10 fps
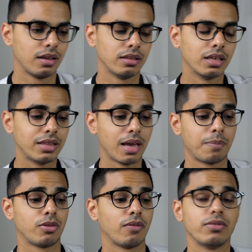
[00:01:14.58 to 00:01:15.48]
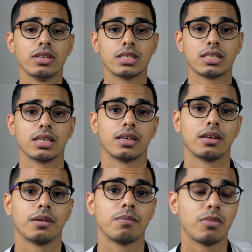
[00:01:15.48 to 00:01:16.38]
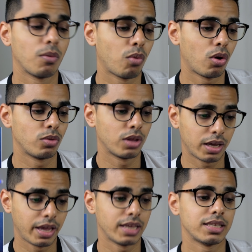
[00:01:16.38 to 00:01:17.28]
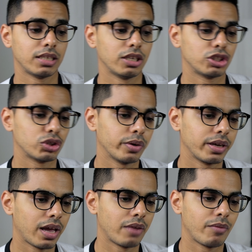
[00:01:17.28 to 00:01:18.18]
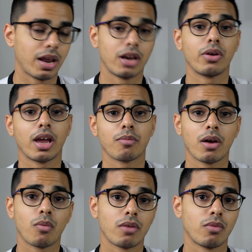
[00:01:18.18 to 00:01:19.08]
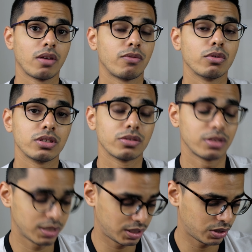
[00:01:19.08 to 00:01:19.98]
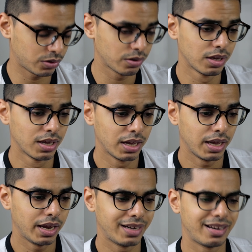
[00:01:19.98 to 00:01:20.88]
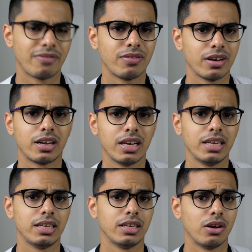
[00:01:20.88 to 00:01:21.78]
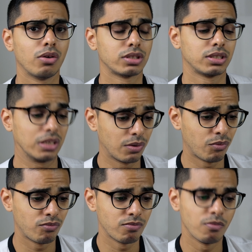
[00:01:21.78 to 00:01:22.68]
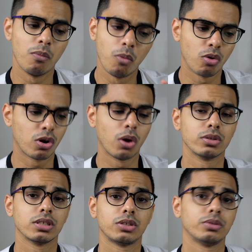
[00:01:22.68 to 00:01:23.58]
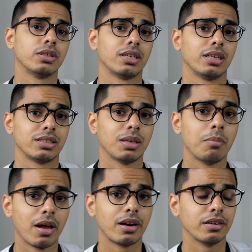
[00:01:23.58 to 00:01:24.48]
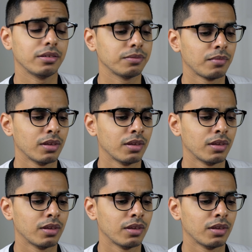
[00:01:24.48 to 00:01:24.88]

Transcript: the depth of this, the case that they're showing, and when I look at my 114060, it definitely looks more closer to the Submariner.